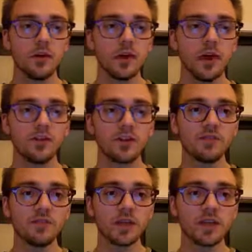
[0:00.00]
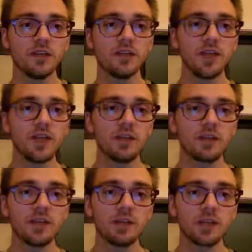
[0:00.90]
I forgive myself that I have
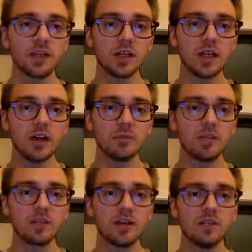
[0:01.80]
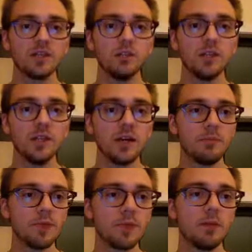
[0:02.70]
accepted and allowed myself to be and
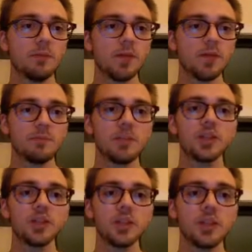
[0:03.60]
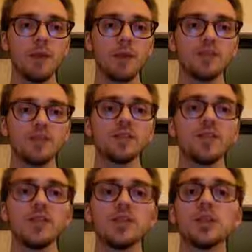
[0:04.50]
become the expression and
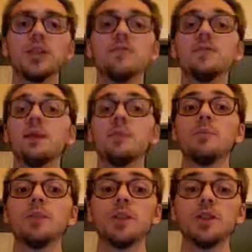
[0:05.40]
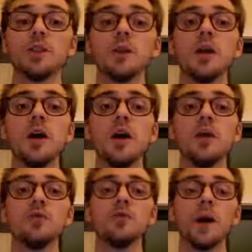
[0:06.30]
manifestation of separation
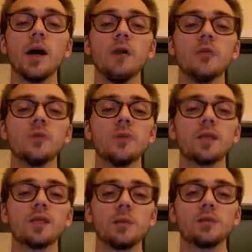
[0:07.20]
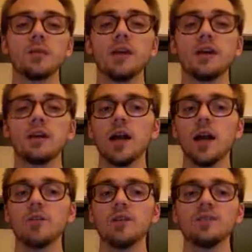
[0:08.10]
through my own accepted and
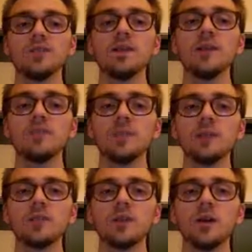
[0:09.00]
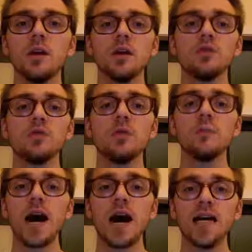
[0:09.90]
allowed enslavement to the
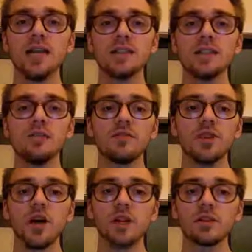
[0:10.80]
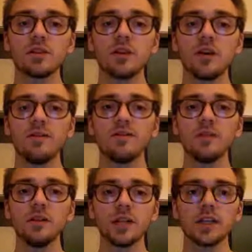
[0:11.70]
mind of thoughts,
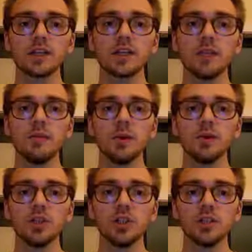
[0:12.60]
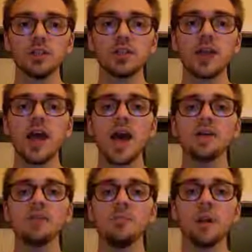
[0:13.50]
feelings, emotions
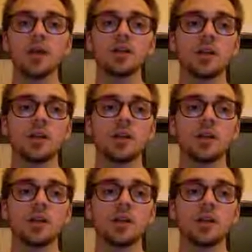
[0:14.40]
as the mind